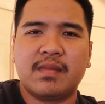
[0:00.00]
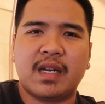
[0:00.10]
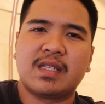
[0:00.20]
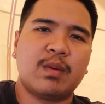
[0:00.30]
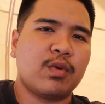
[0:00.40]

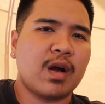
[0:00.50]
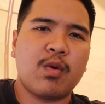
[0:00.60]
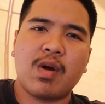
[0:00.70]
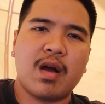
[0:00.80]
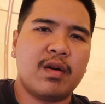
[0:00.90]
like somewhere
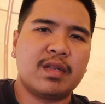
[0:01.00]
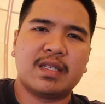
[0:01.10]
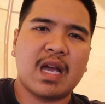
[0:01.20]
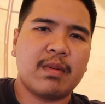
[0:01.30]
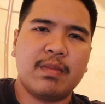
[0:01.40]
around the
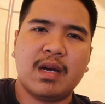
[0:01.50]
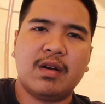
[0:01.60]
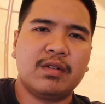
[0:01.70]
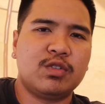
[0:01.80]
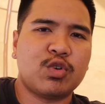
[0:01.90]
timing
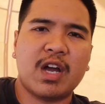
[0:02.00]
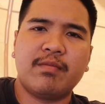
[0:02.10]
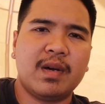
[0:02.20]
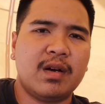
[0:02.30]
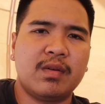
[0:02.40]
belt,
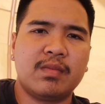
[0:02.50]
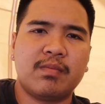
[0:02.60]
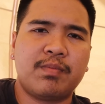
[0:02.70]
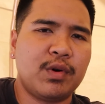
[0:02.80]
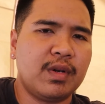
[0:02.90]
drive
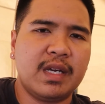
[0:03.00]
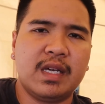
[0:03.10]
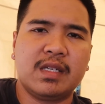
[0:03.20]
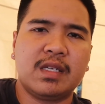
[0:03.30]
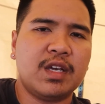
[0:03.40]
belt, pulleys,